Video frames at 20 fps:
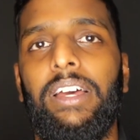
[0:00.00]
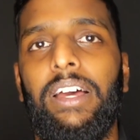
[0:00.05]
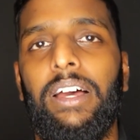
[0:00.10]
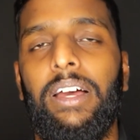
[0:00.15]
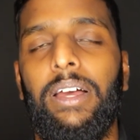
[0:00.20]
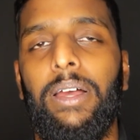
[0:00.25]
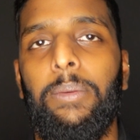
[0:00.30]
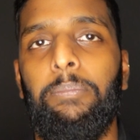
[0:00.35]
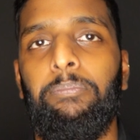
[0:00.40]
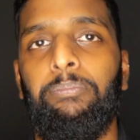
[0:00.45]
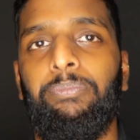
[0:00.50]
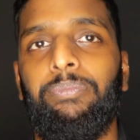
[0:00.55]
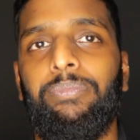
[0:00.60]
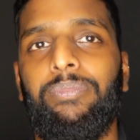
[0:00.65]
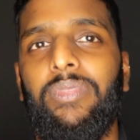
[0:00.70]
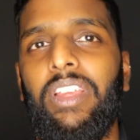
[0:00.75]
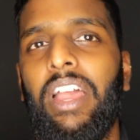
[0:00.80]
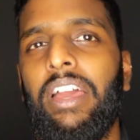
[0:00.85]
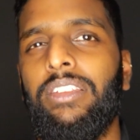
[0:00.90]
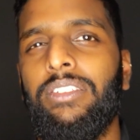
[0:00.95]

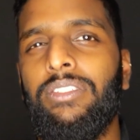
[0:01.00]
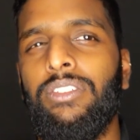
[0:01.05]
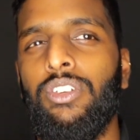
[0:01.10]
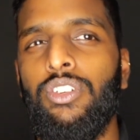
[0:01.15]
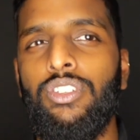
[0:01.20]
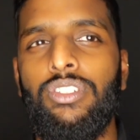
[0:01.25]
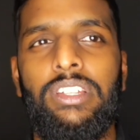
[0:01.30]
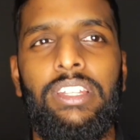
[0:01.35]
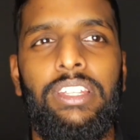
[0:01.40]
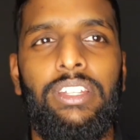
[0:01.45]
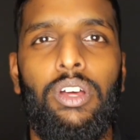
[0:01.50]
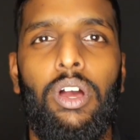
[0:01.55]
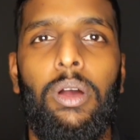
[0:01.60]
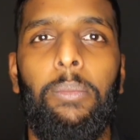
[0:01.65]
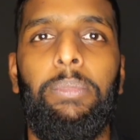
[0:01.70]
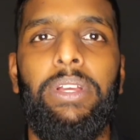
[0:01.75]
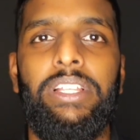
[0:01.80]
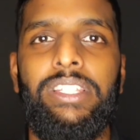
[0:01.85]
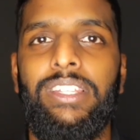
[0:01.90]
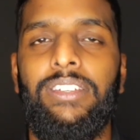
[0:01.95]
and usually a
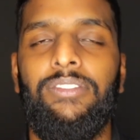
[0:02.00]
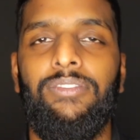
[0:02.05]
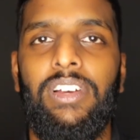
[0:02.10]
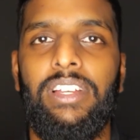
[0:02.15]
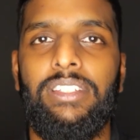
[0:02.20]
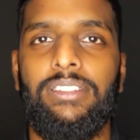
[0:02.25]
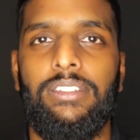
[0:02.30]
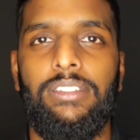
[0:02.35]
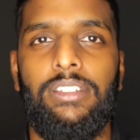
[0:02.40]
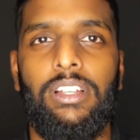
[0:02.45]
busy investor